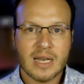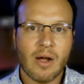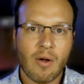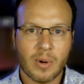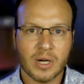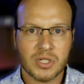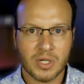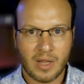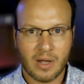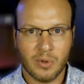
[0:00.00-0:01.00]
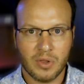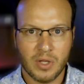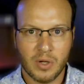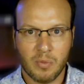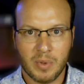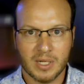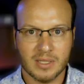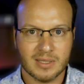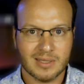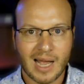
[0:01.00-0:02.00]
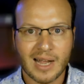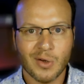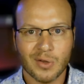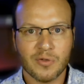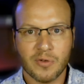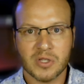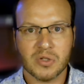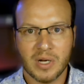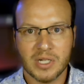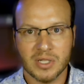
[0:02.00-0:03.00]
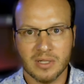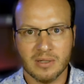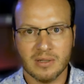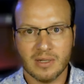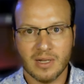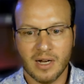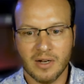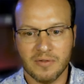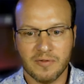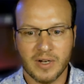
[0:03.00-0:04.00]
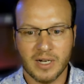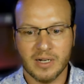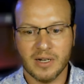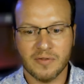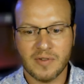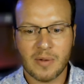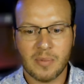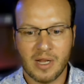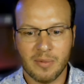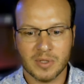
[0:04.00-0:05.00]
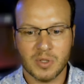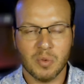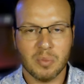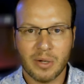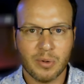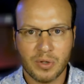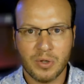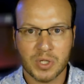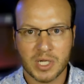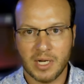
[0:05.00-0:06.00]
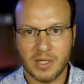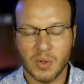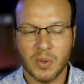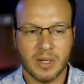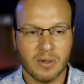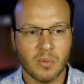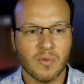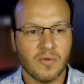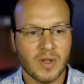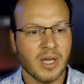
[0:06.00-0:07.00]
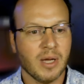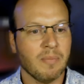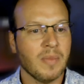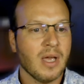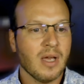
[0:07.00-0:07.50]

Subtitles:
Now I want to share that with you because I know the frustration of not being able to play with your new shiny toy or VM,